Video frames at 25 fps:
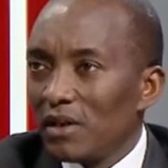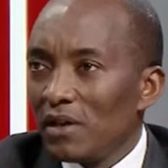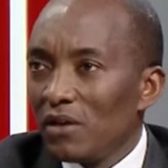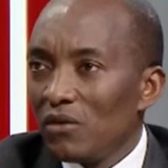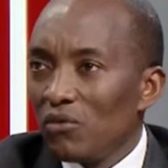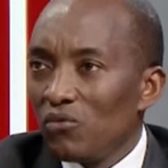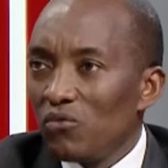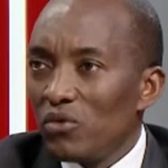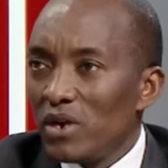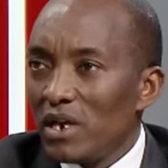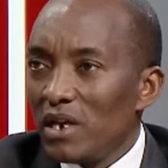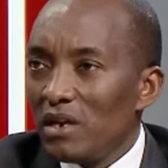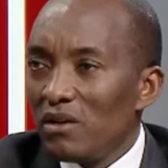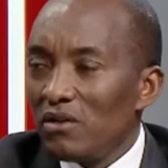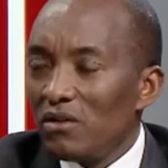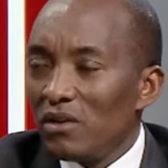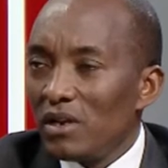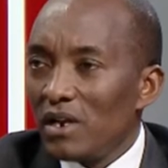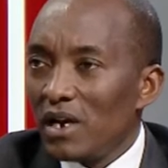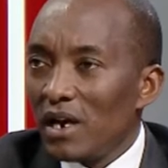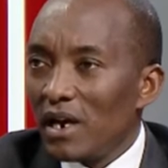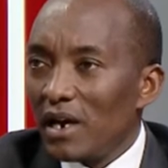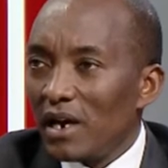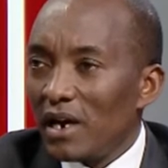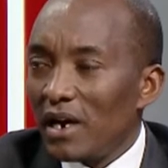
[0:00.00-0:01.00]
We,
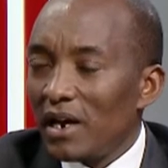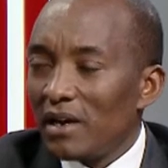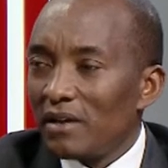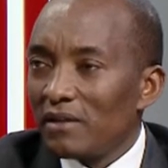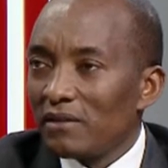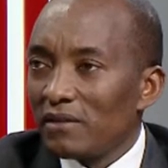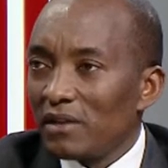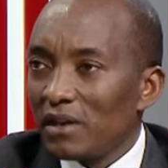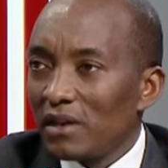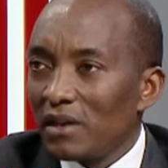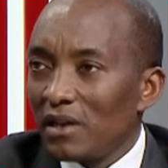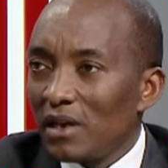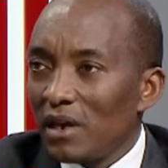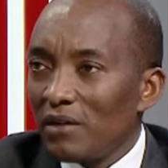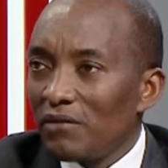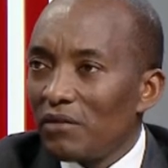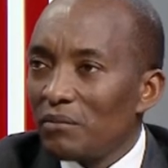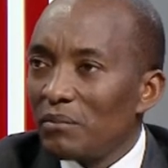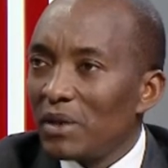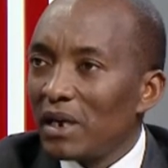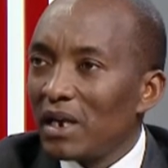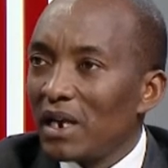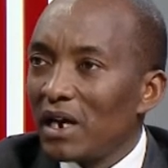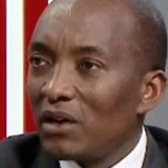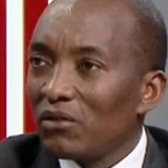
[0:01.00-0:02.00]
as a
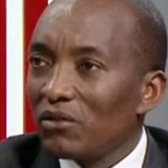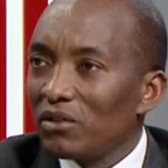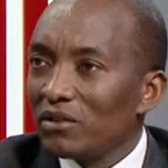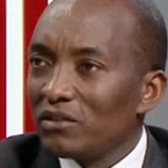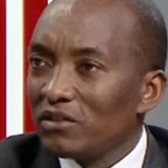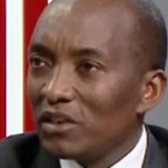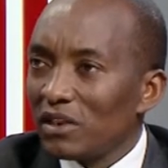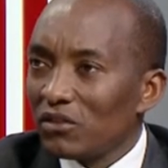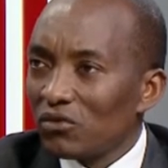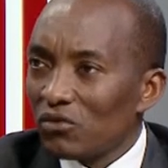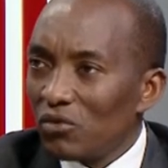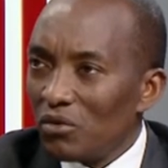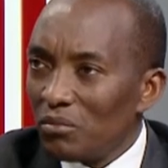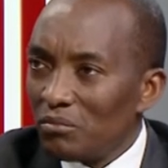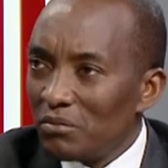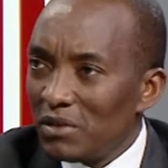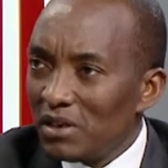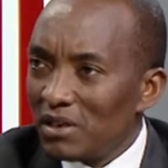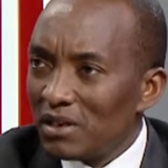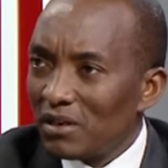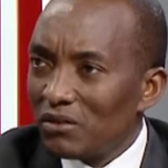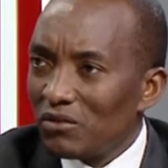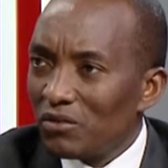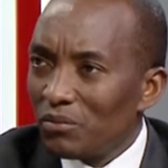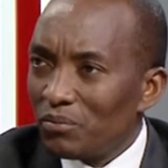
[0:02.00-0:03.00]
government, are not just
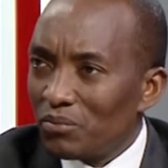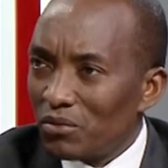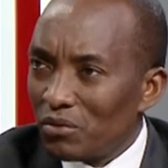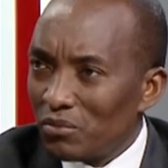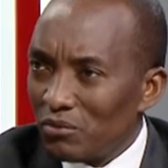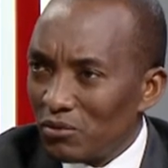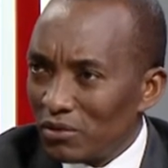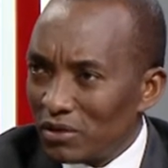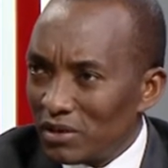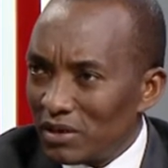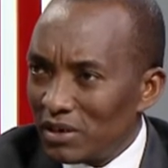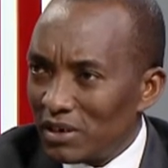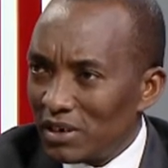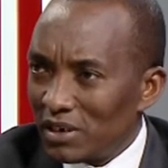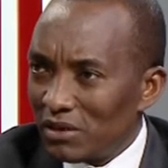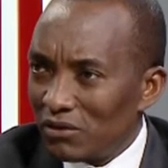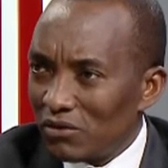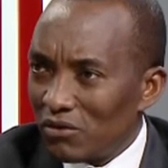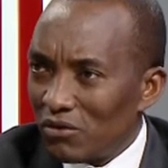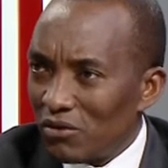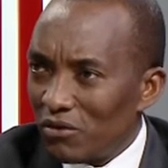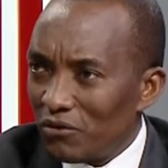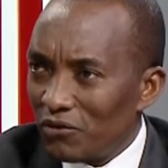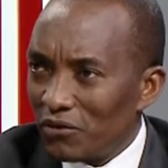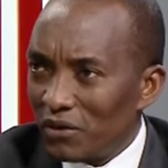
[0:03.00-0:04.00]
committed to promote tea and
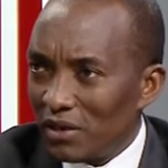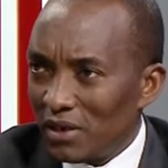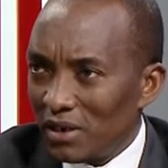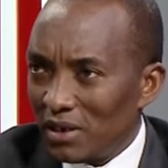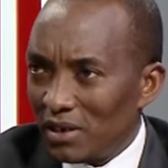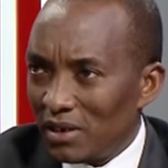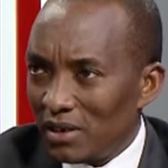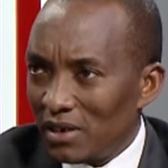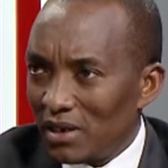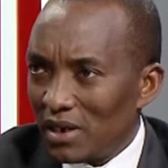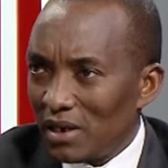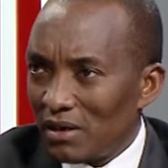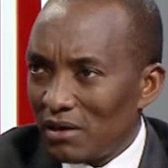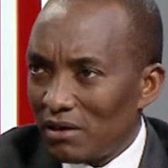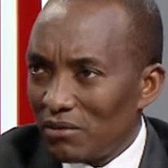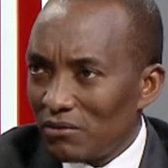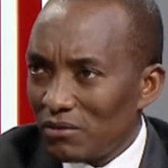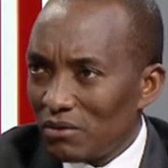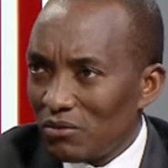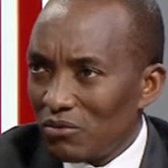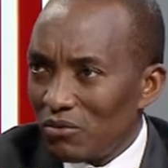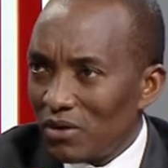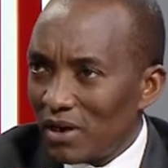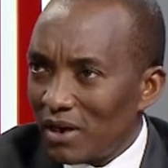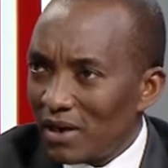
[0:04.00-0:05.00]
coffee around
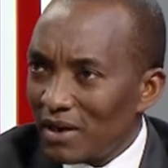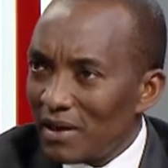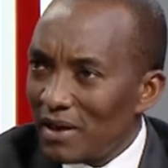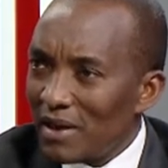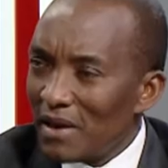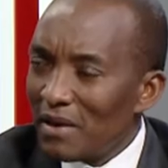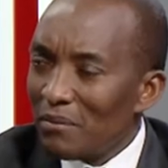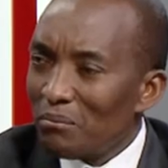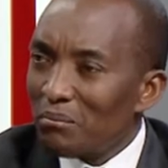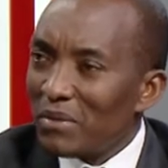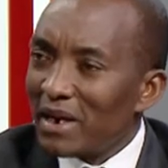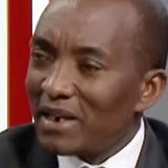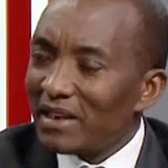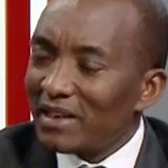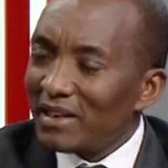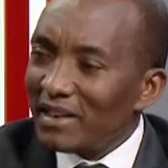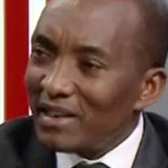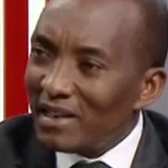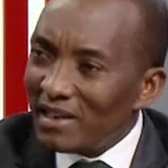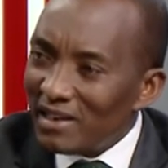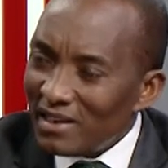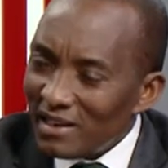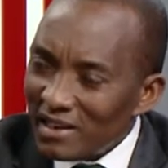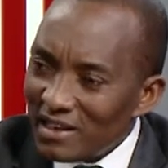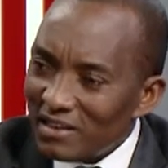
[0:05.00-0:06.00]
the world, but
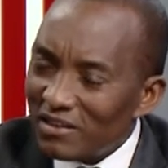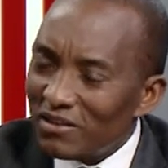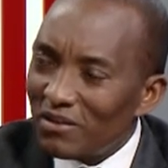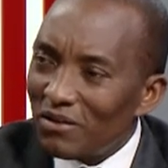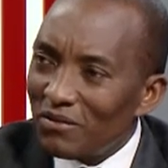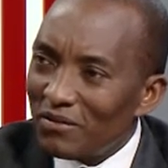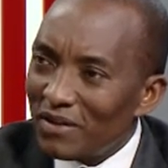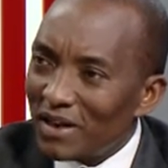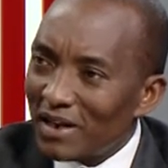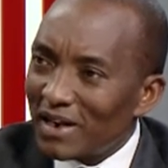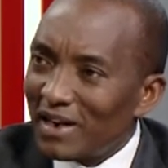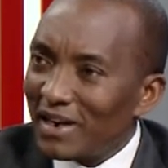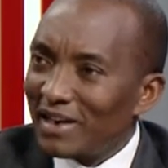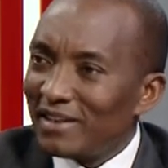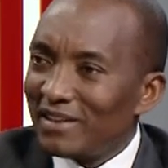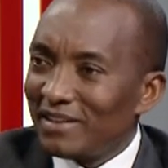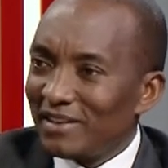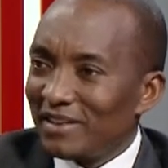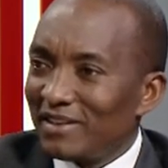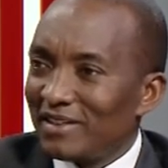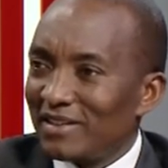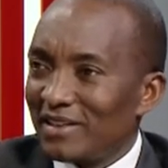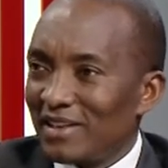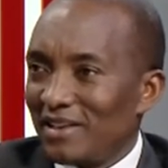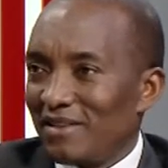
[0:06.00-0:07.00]
the nature of the country
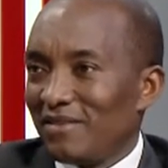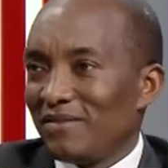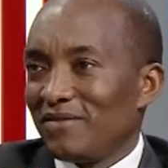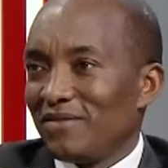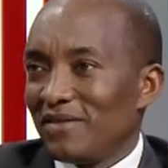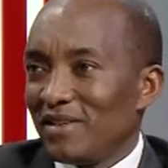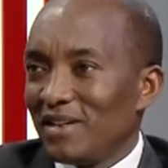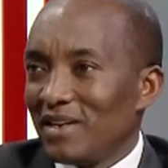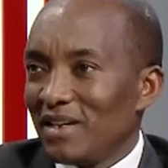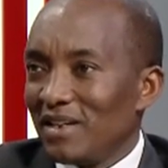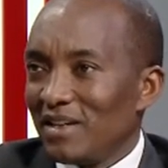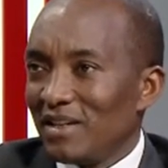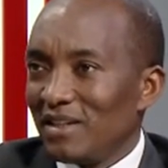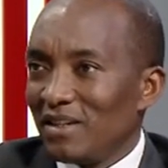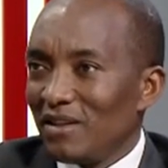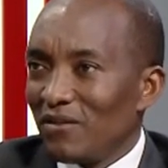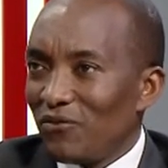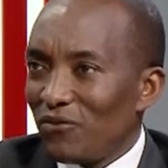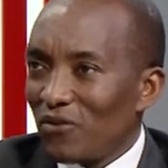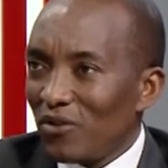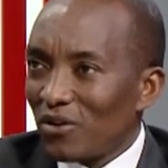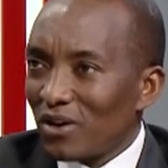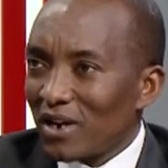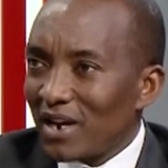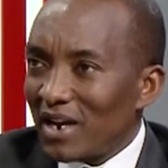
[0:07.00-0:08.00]
itself, the
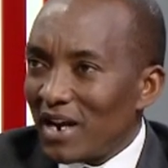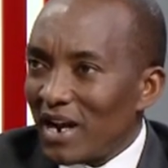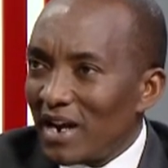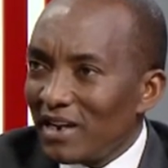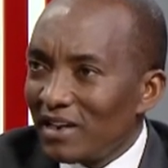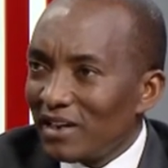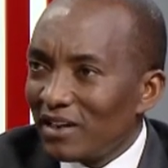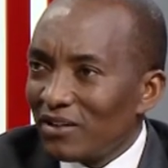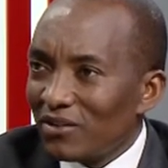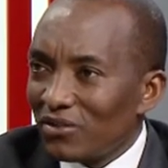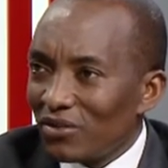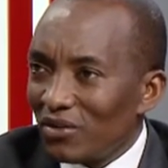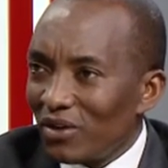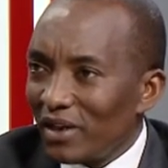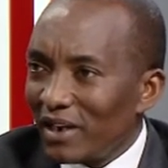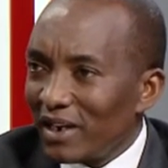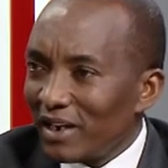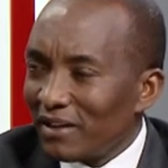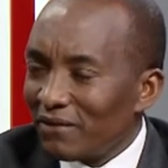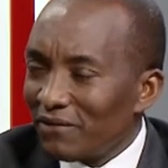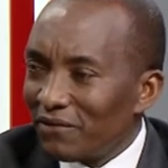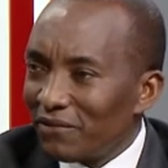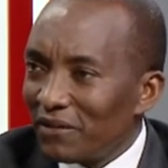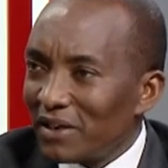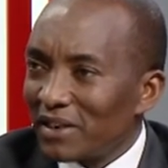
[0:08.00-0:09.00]
volcanic soil
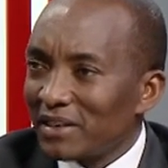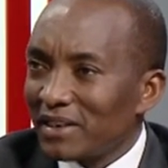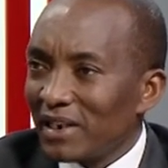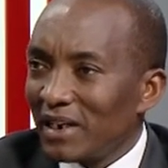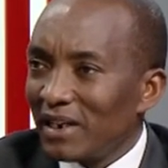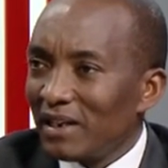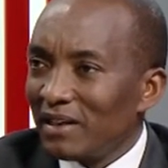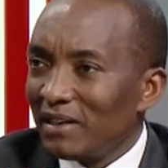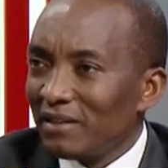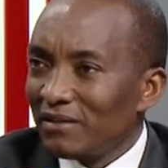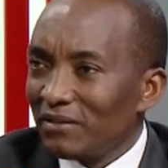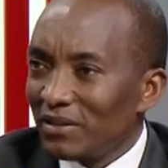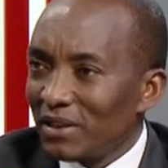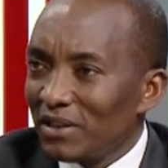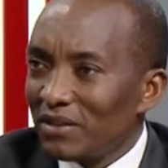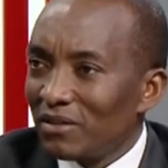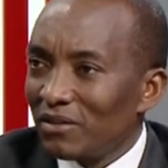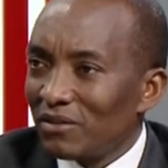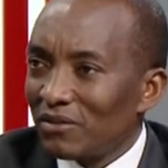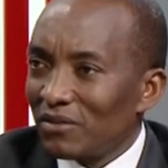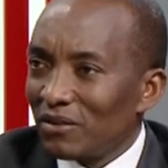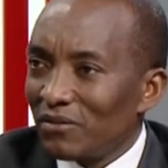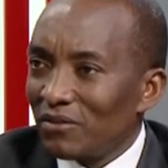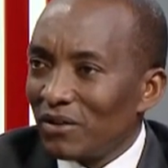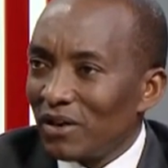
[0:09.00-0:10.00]
and fertile
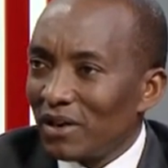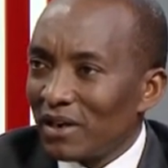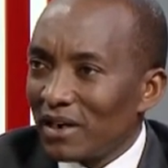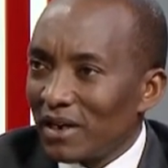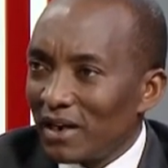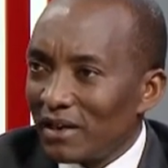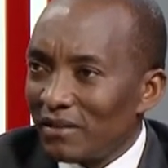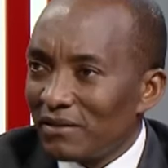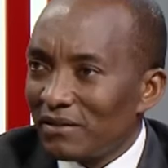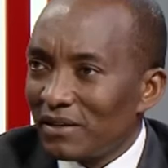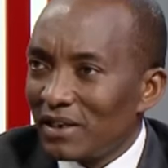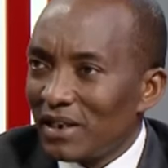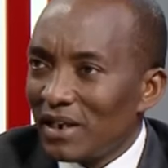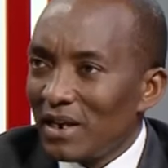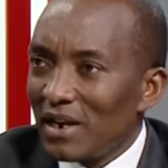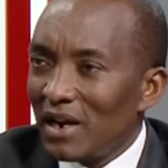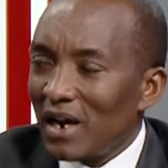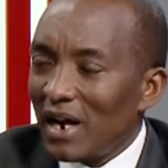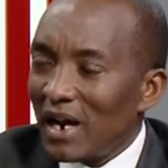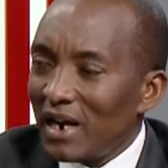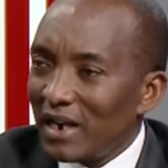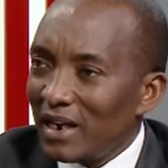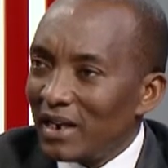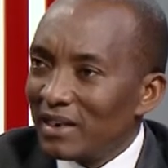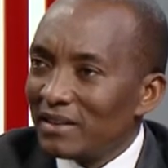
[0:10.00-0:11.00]
regions of our country,
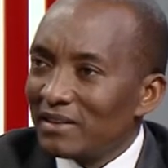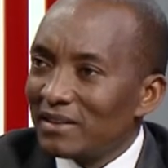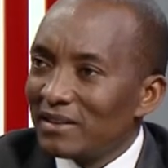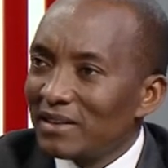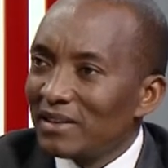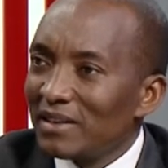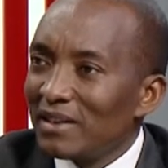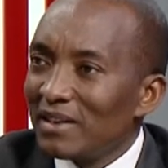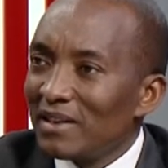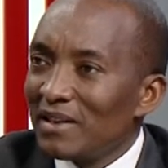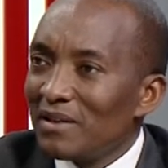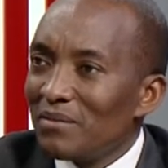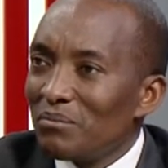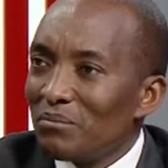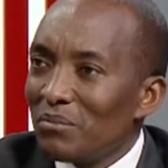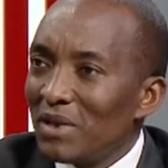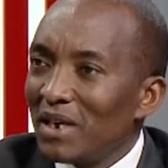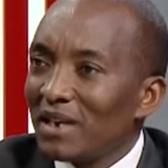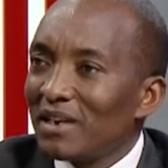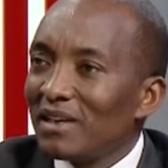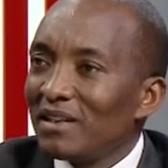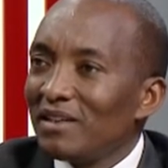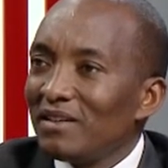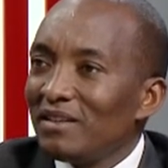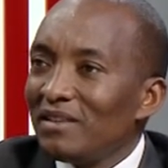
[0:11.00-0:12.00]
highlands,
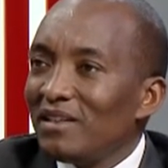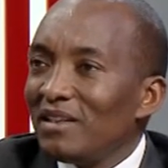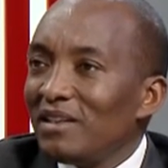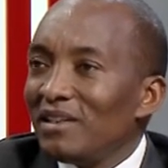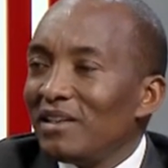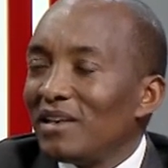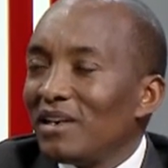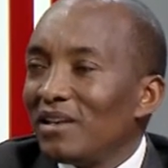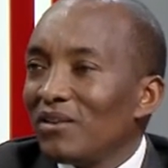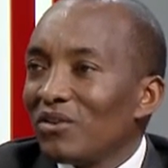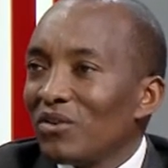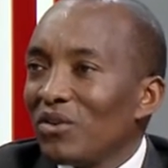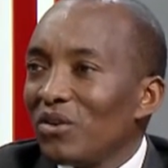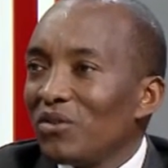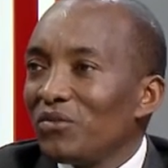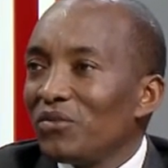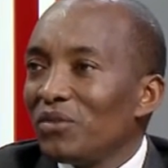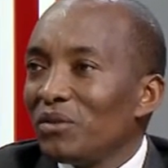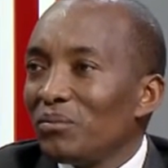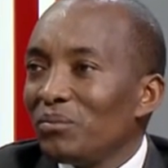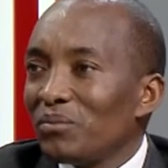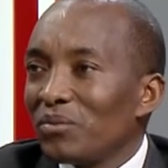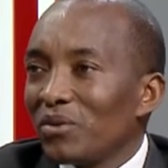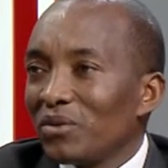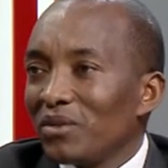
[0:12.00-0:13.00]
make tea and coffee
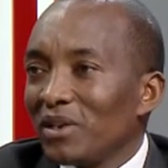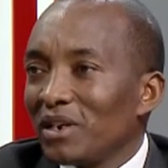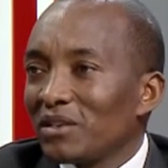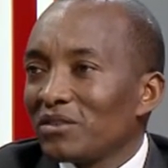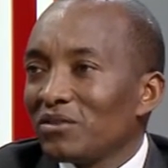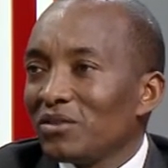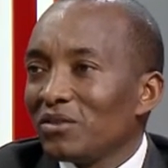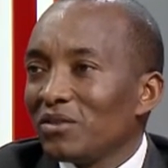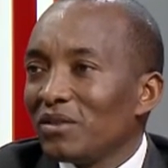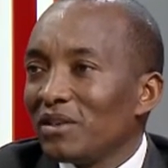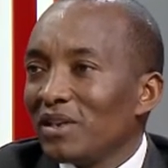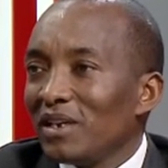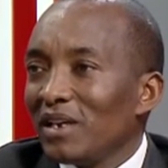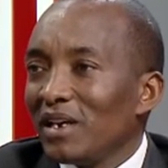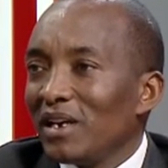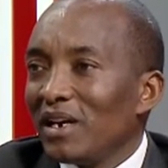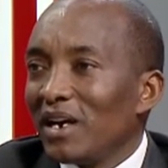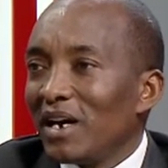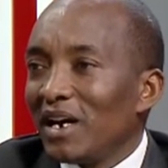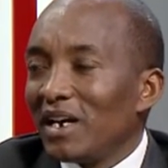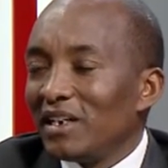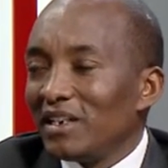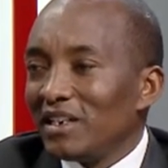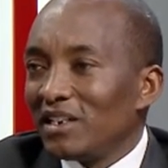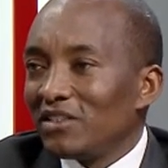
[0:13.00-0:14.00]
production
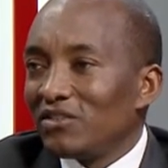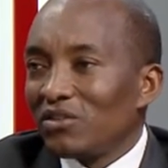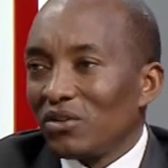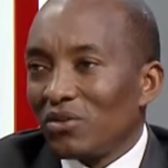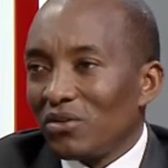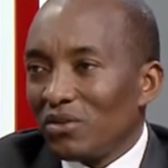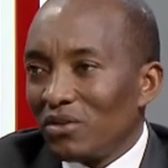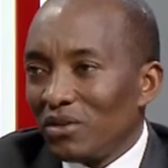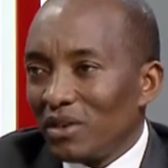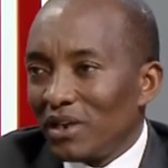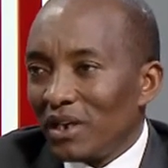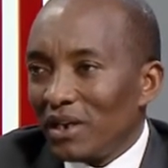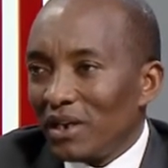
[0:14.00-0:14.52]
a natural